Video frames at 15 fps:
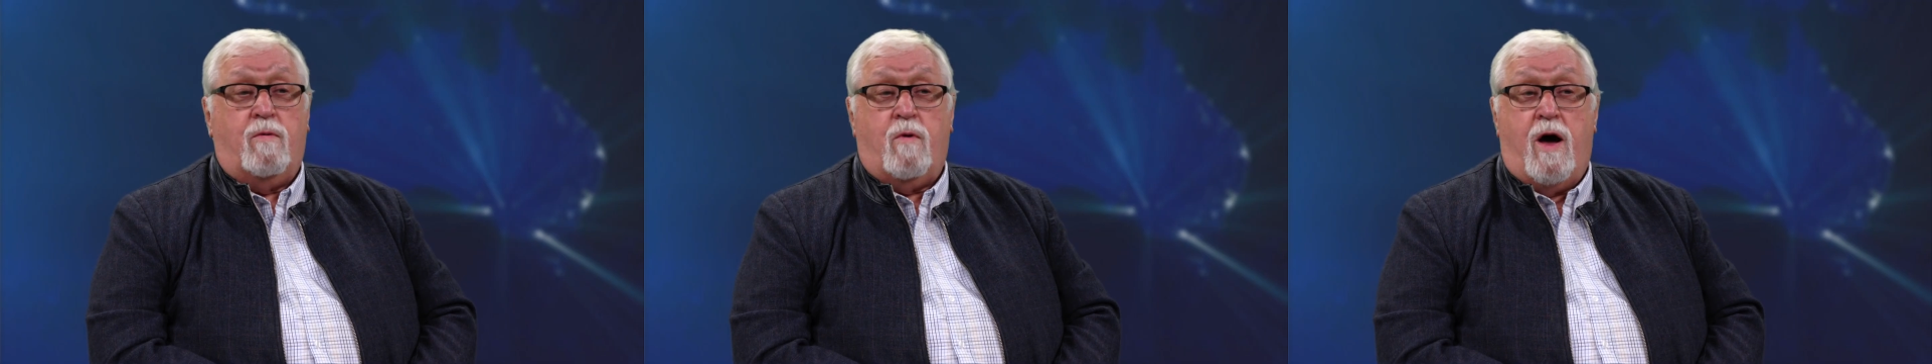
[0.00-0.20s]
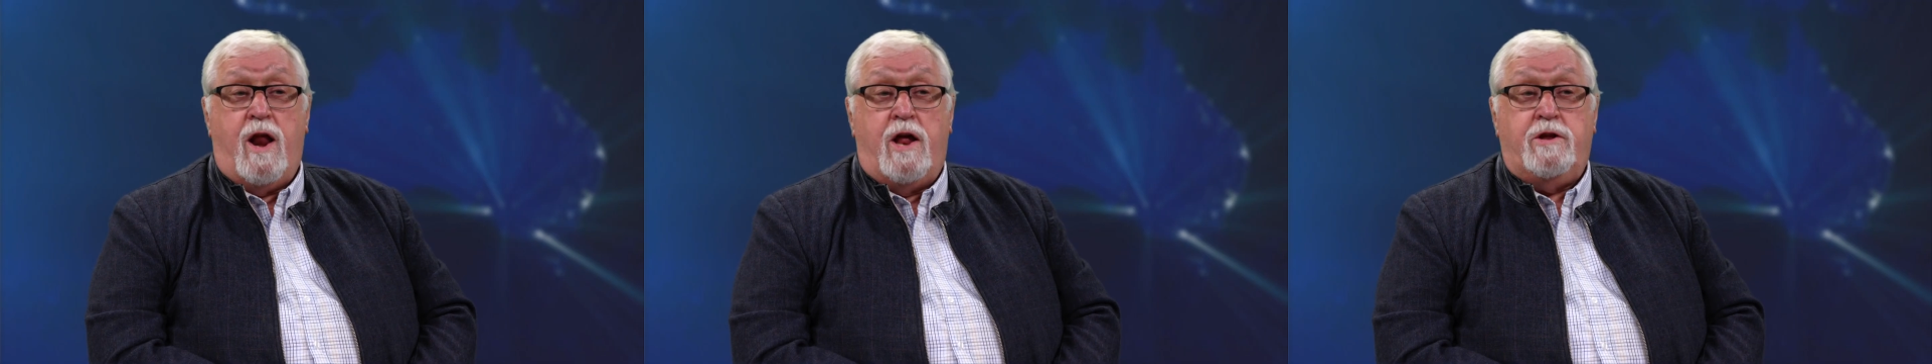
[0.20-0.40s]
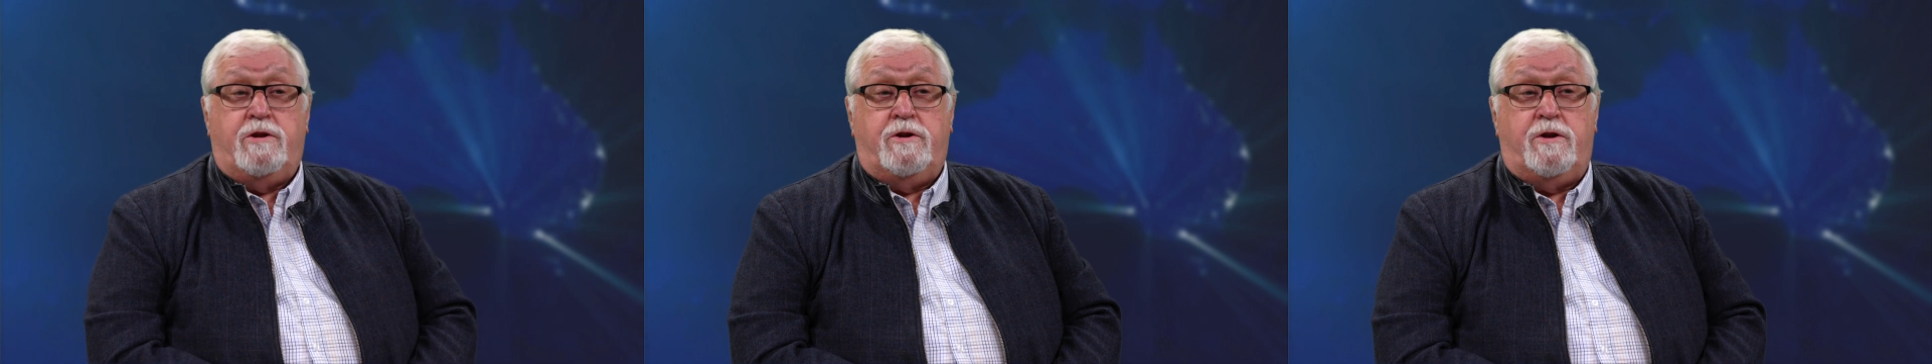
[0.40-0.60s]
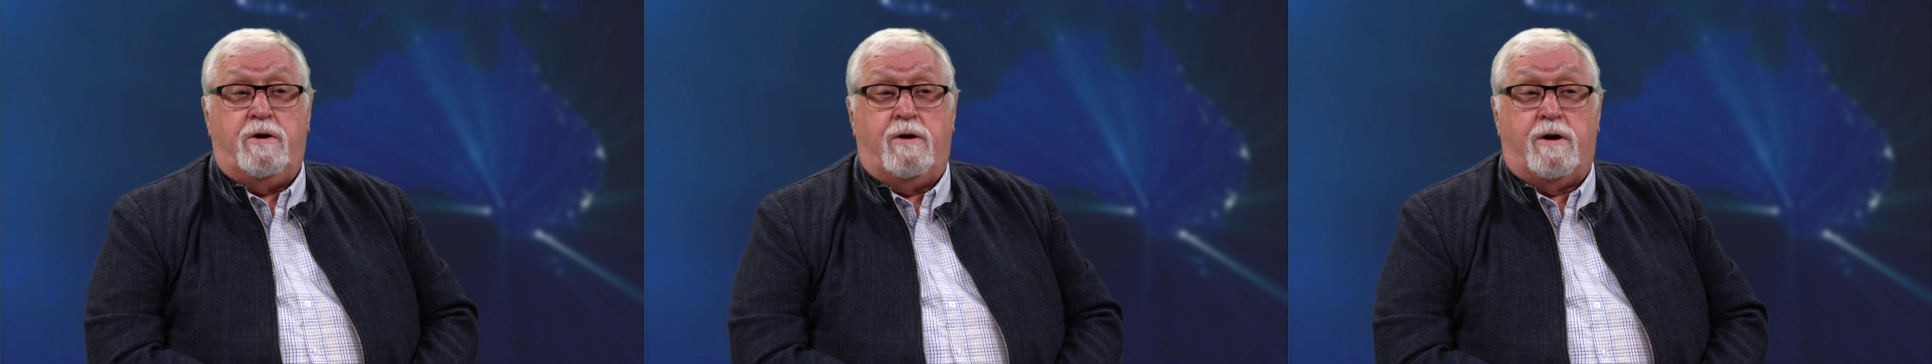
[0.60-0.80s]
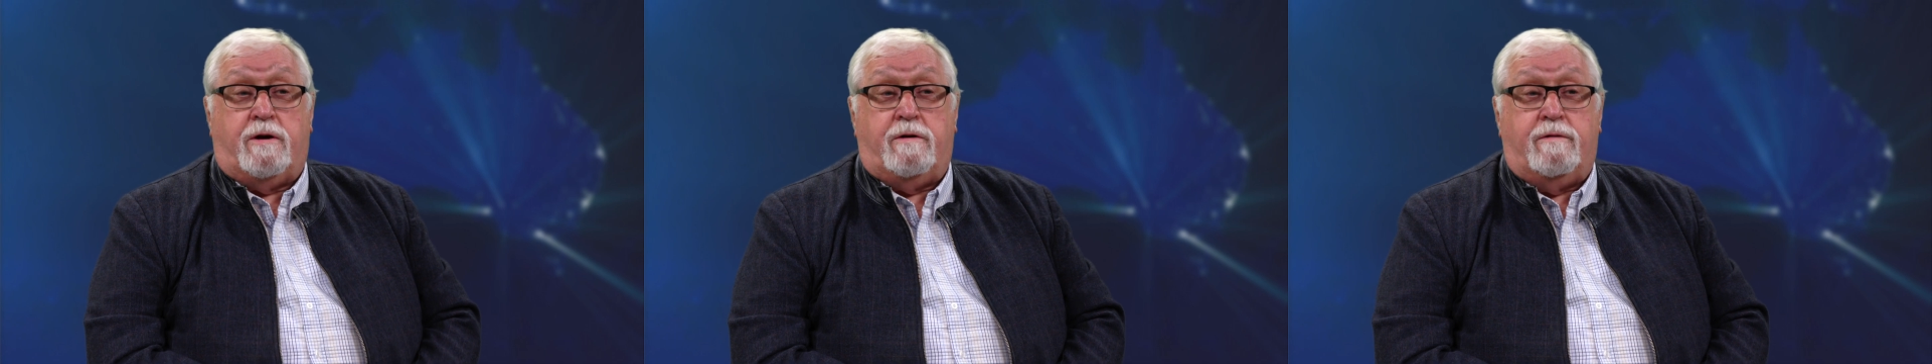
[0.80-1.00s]
why don't you
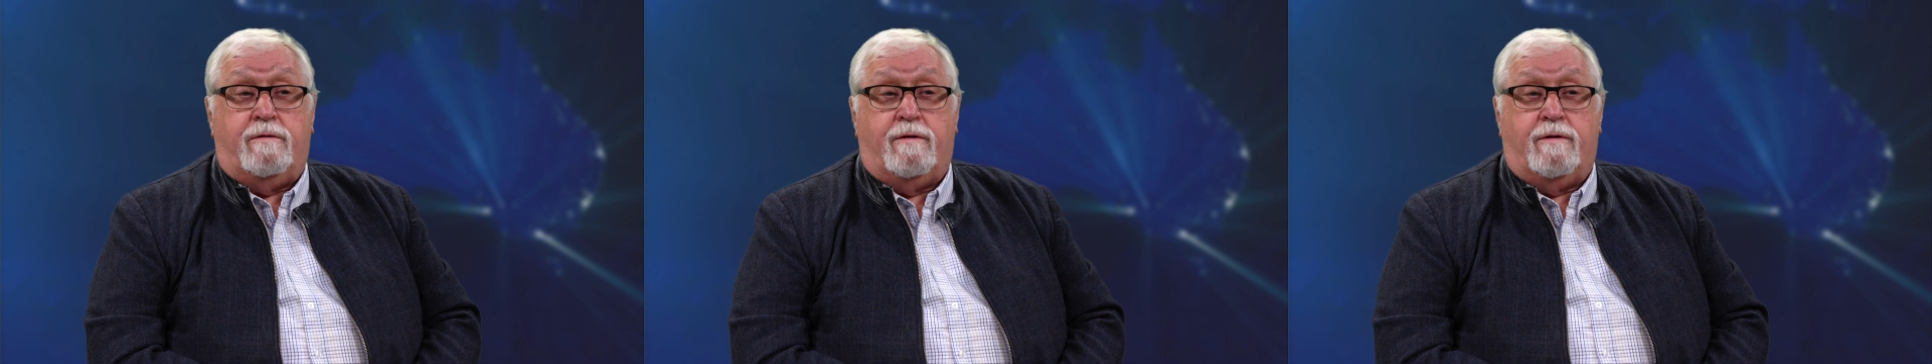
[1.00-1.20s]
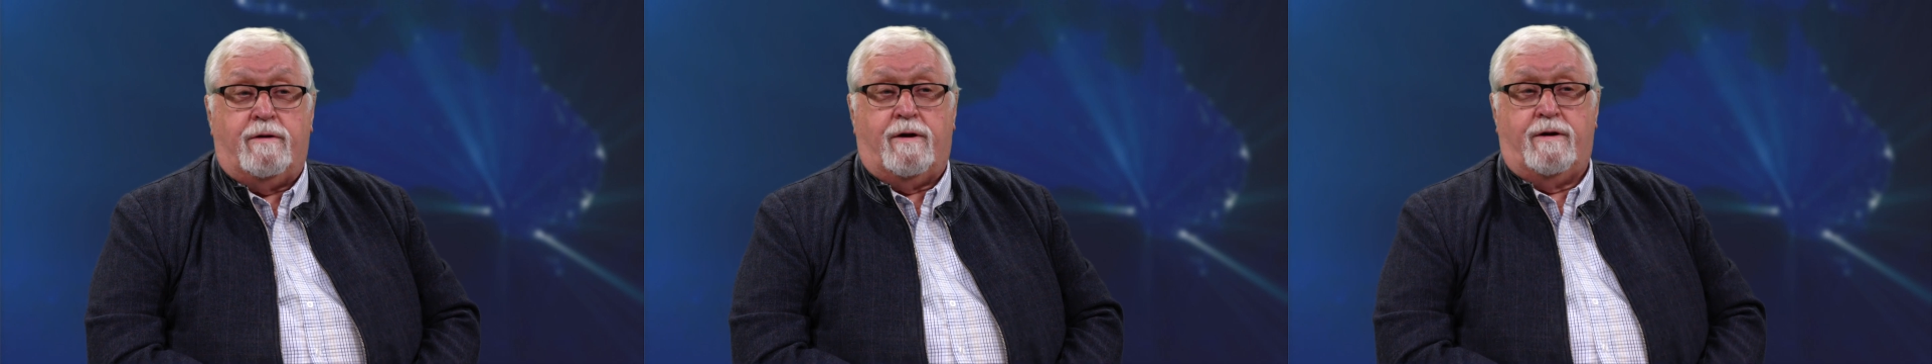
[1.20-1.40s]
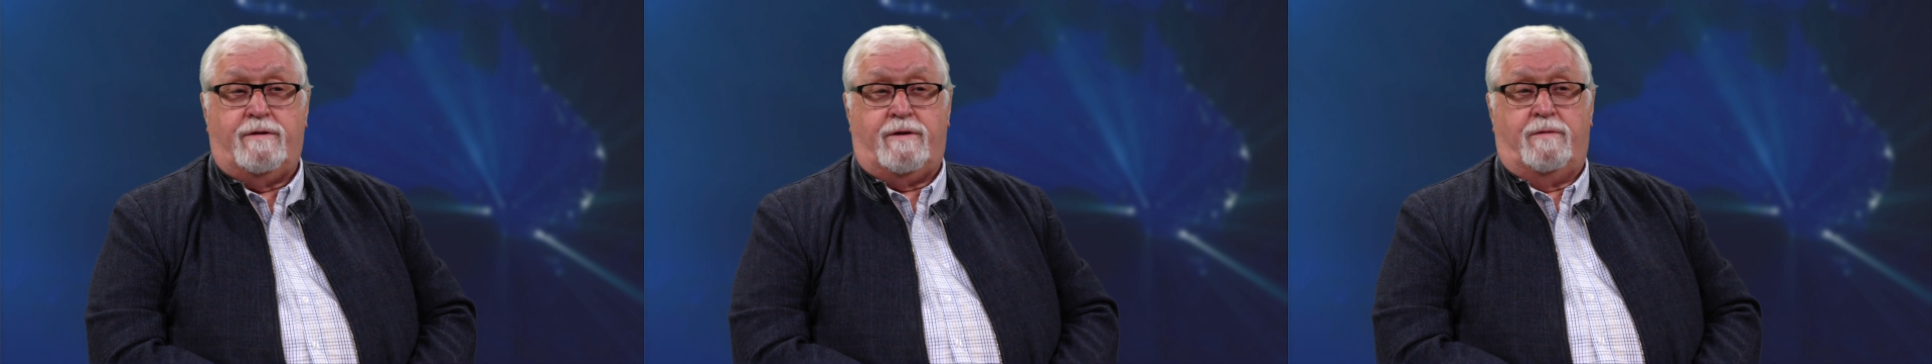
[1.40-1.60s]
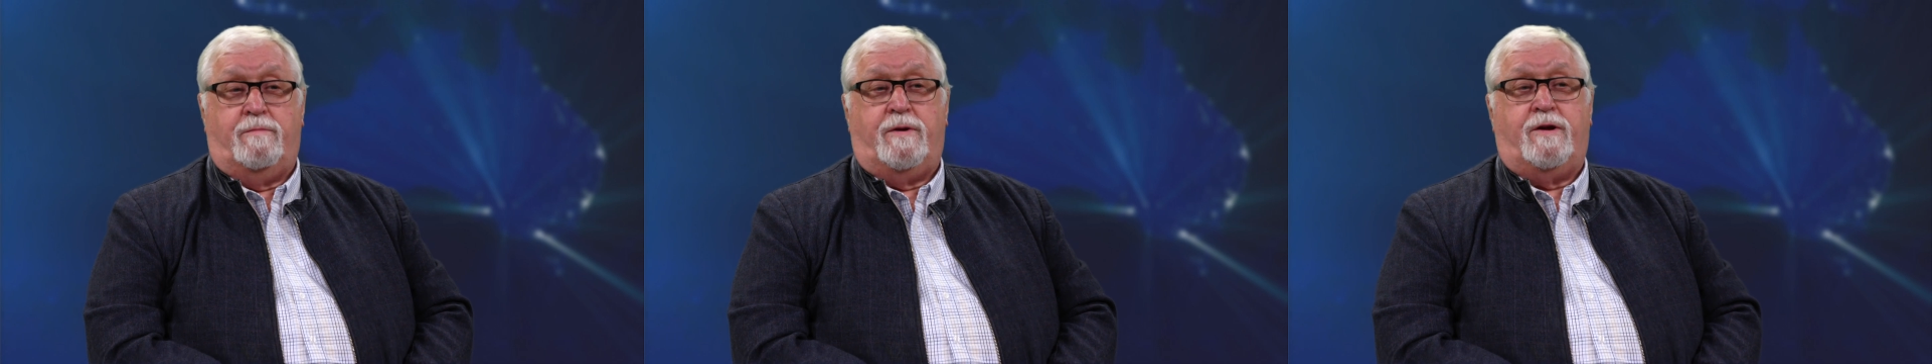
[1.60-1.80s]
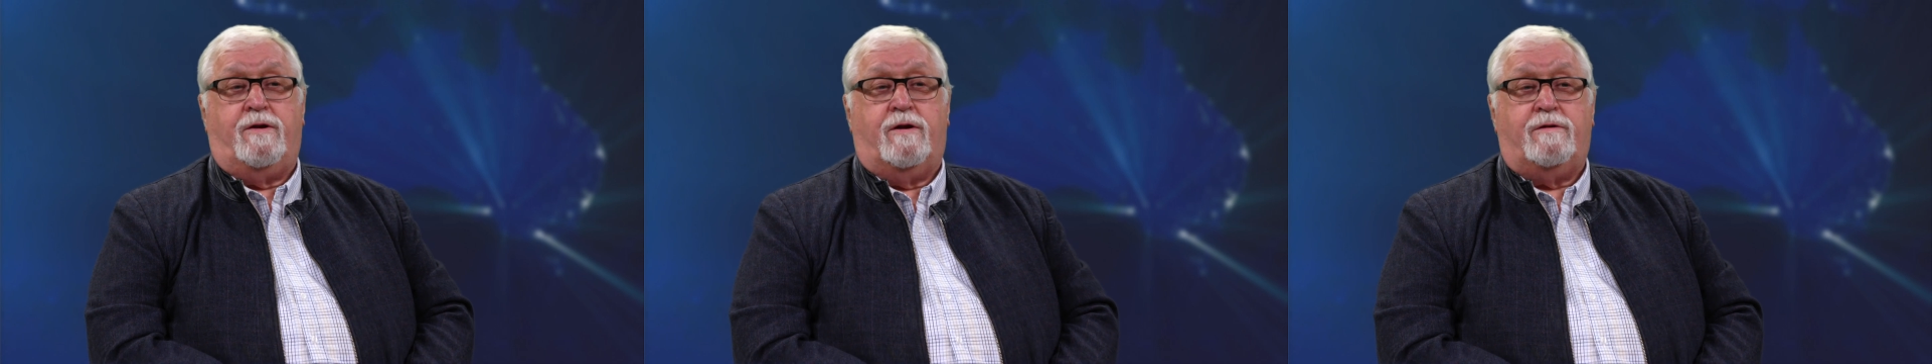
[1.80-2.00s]
do it? I said,
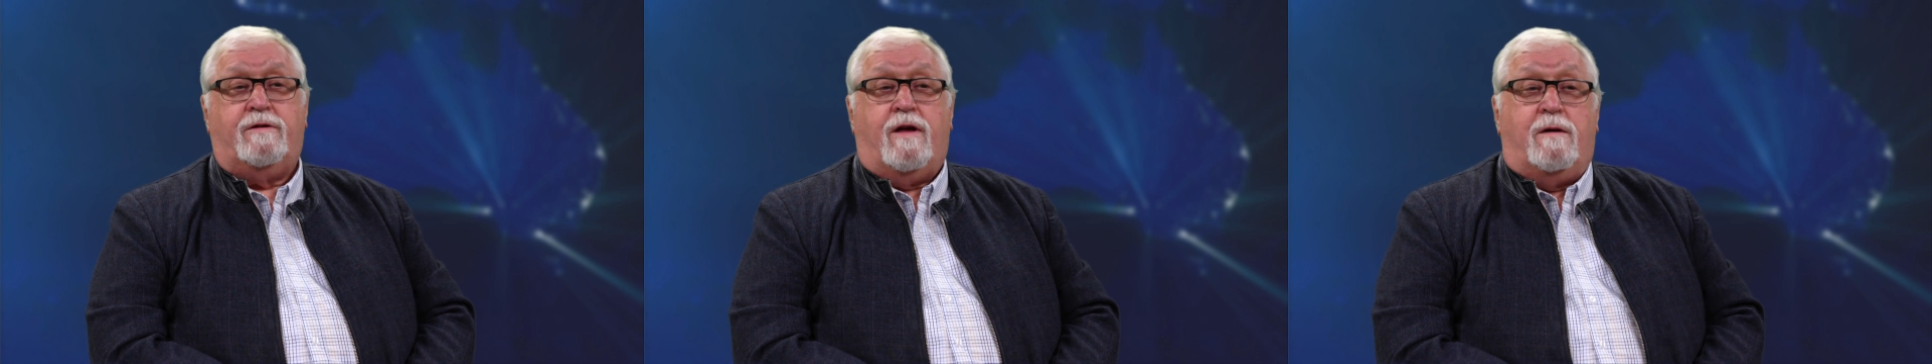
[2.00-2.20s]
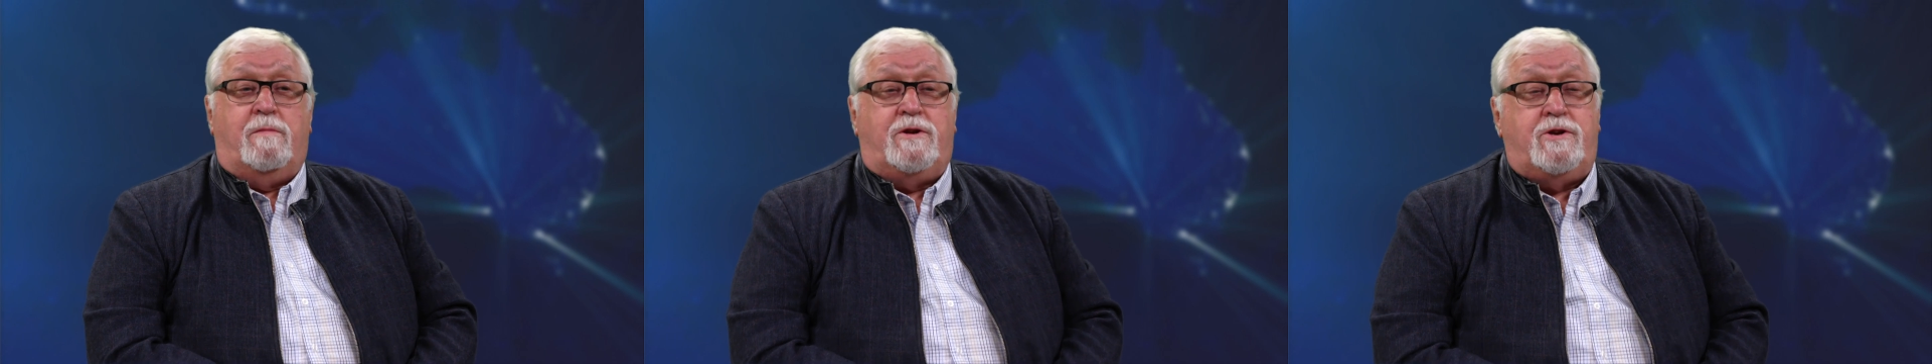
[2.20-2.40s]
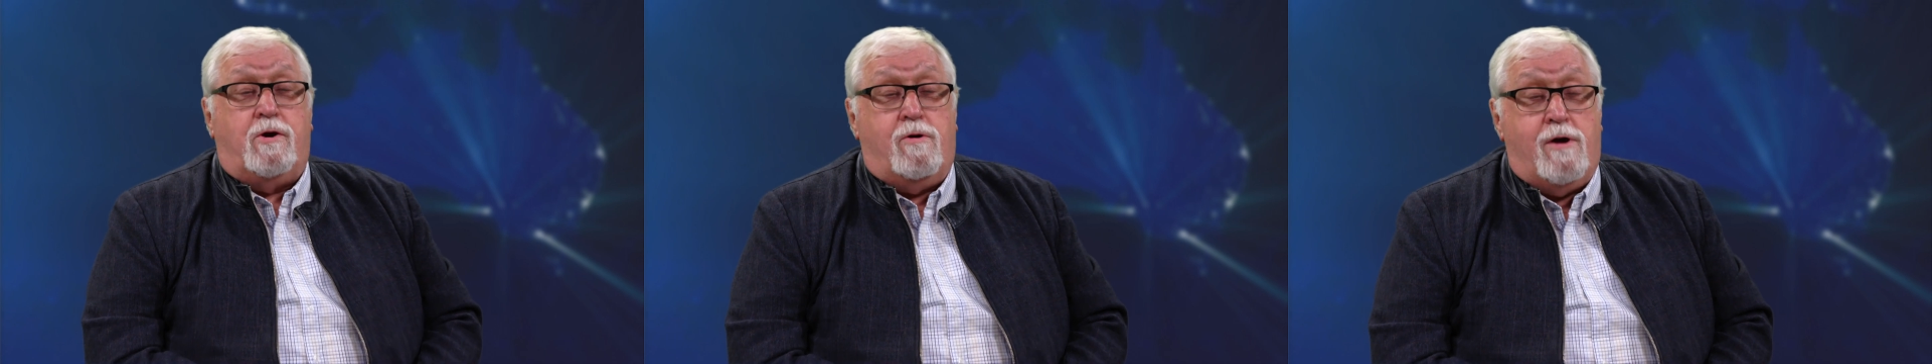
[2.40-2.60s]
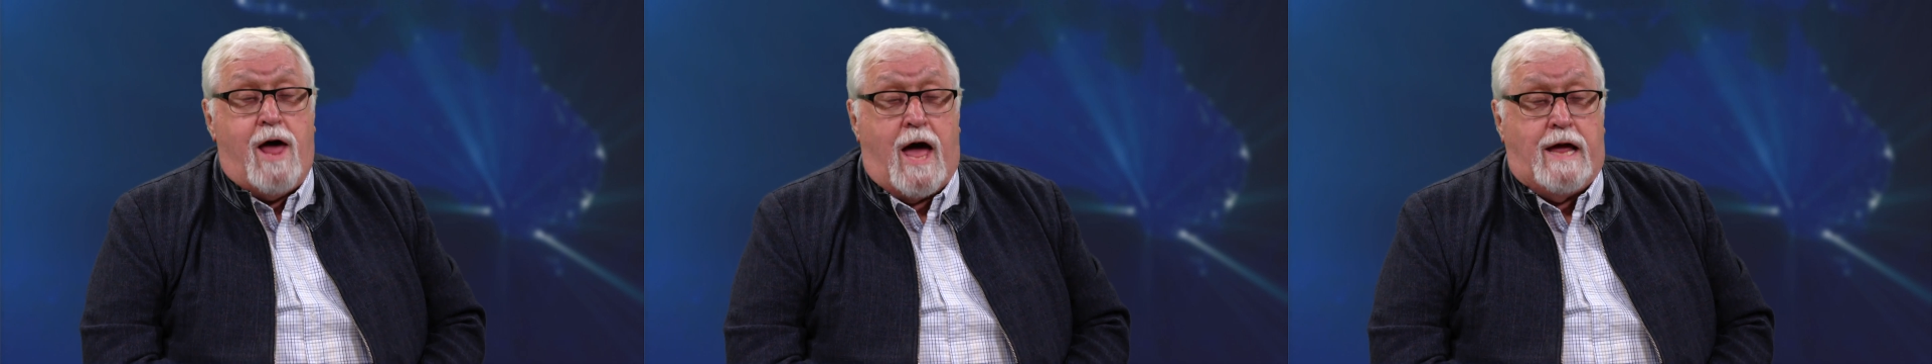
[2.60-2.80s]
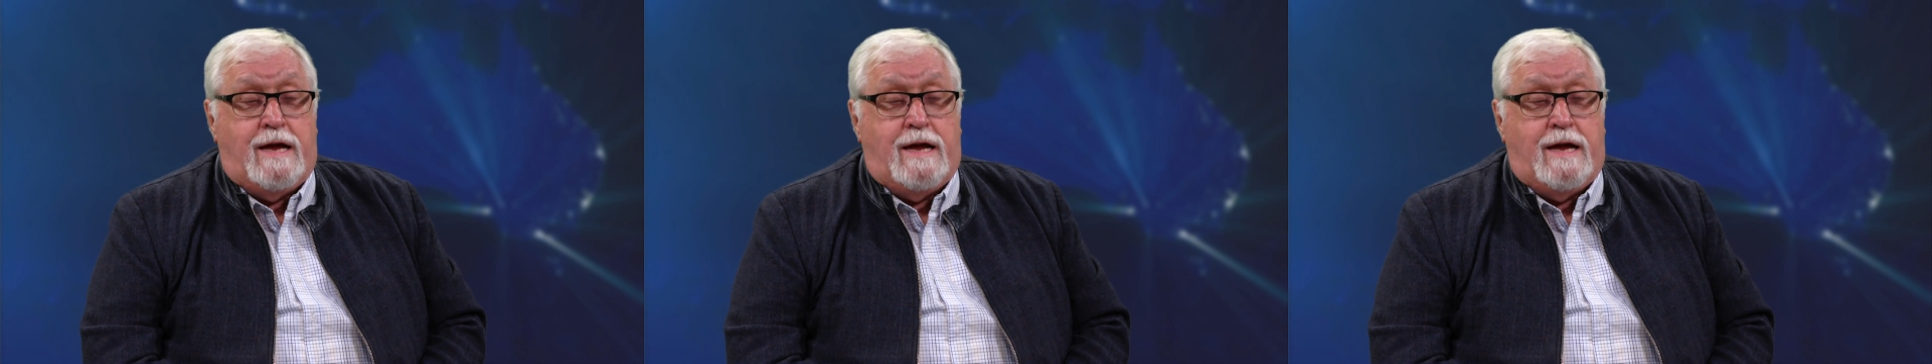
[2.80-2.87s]
because I'm a jeweler.